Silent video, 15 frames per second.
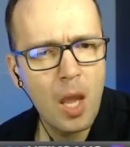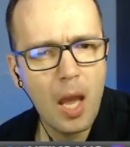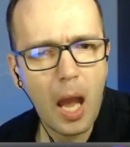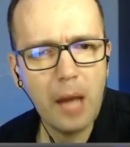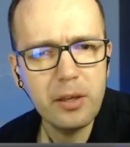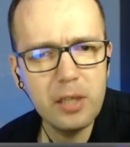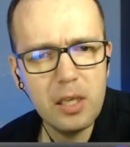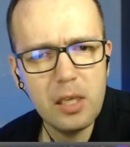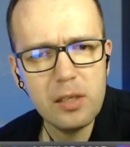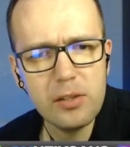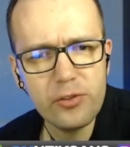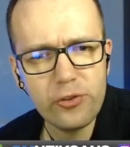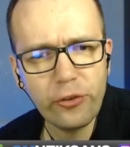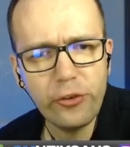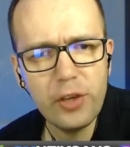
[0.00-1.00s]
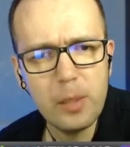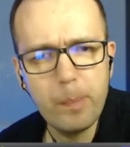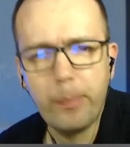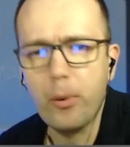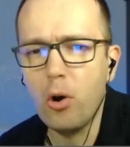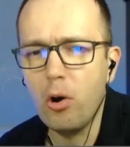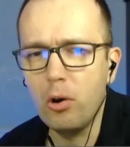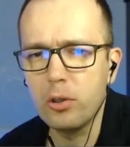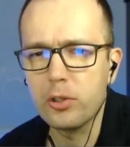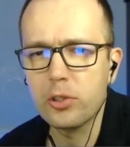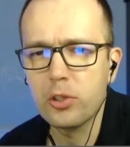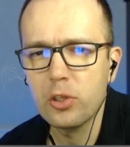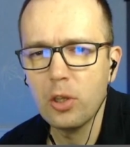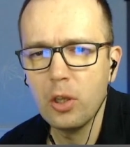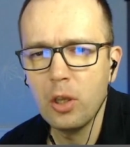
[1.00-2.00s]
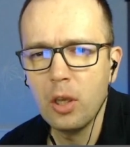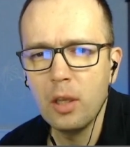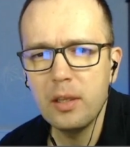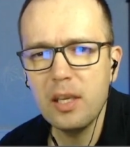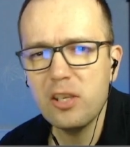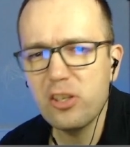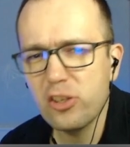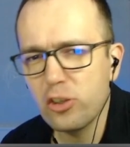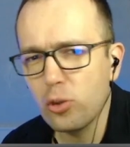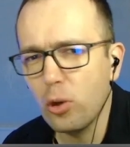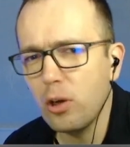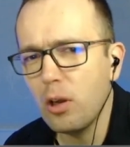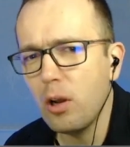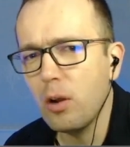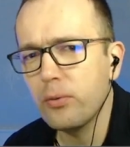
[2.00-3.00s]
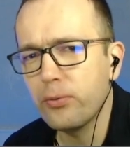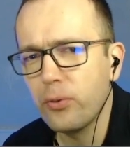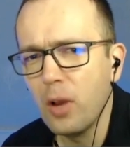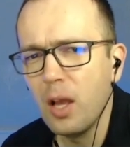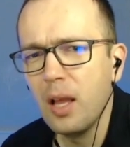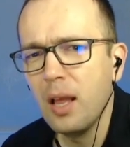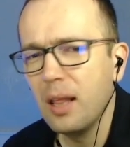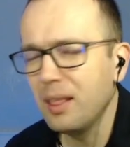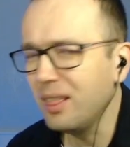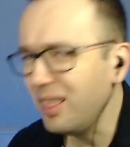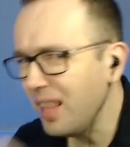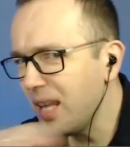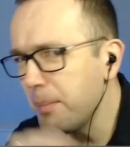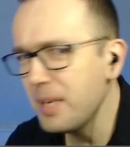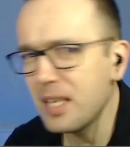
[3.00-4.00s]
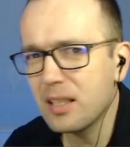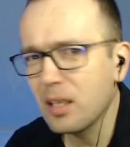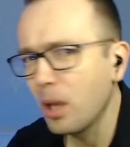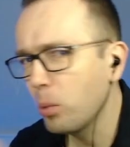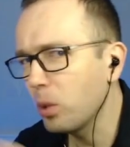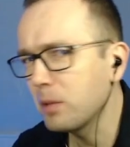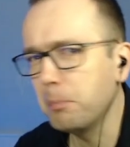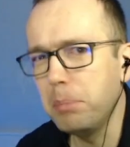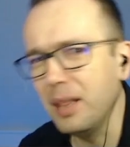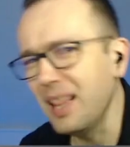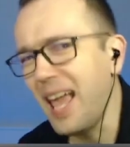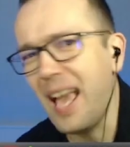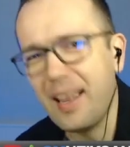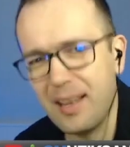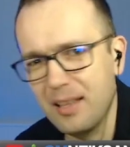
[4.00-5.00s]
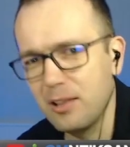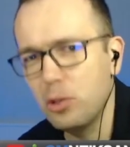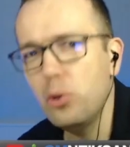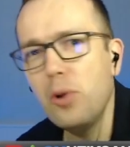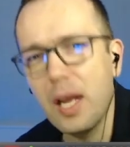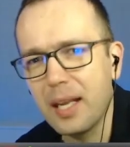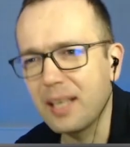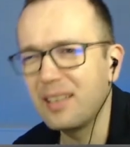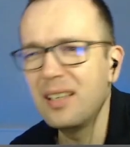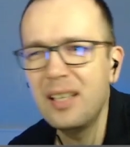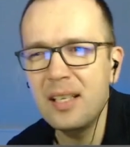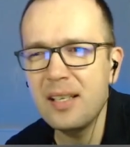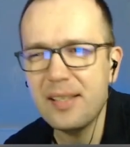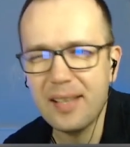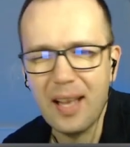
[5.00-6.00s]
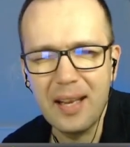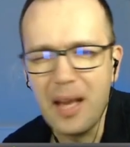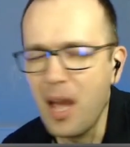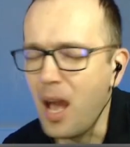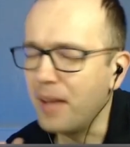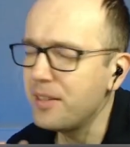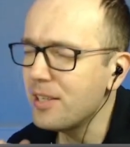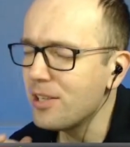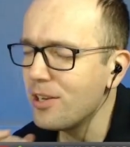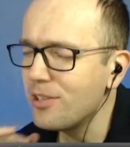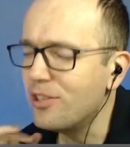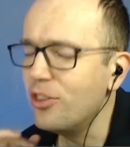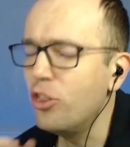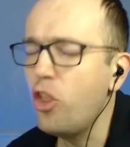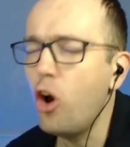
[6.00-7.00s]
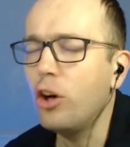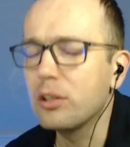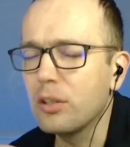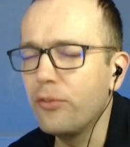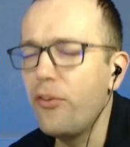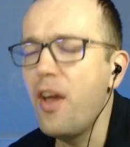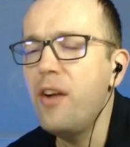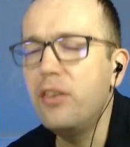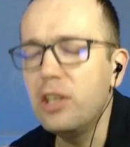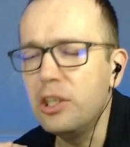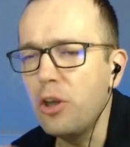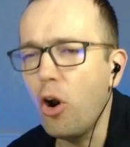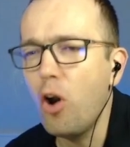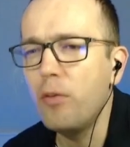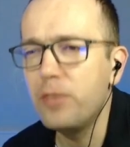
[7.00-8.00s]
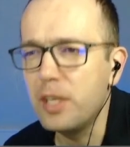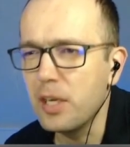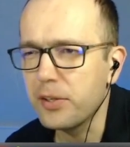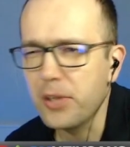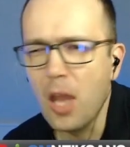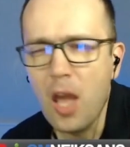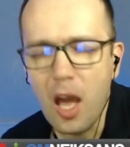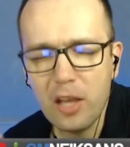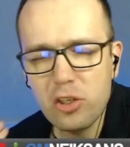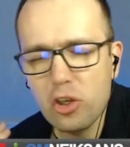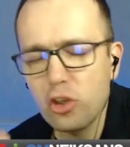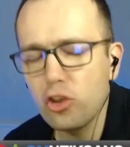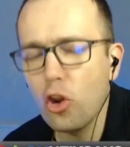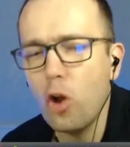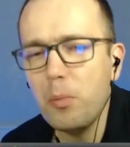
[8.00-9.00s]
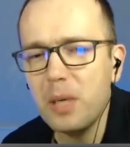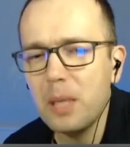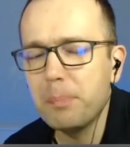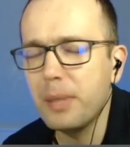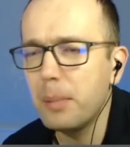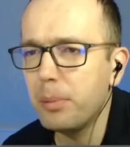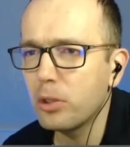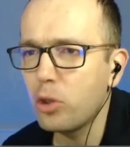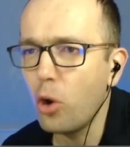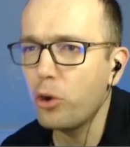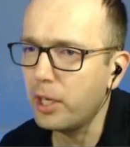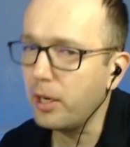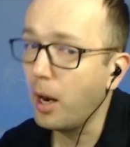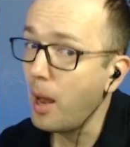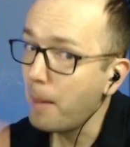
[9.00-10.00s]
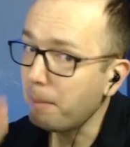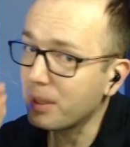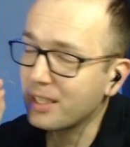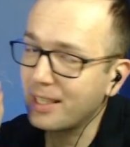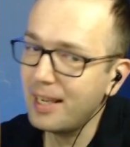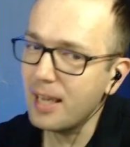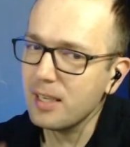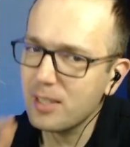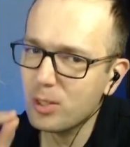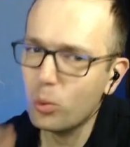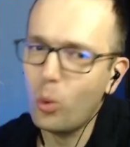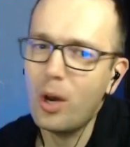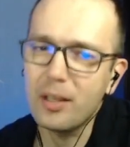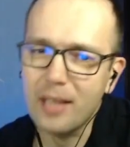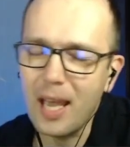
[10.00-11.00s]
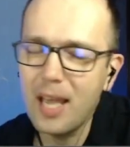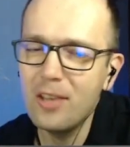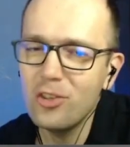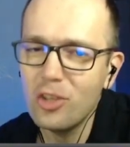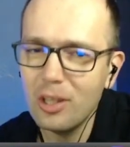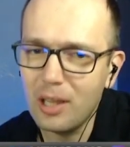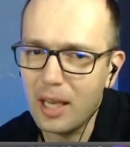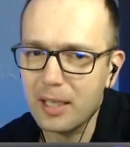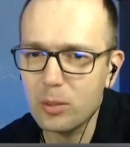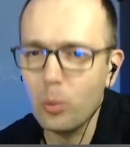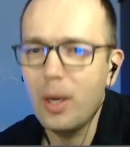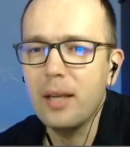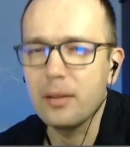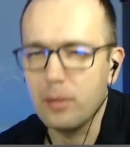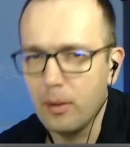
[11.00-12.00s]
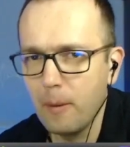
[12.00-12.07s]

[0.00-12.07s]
And these 3 pawns, they sort of limit what black can do at a king side. And this is not very obvious. And so many people go here. But guess what? Engine likes white.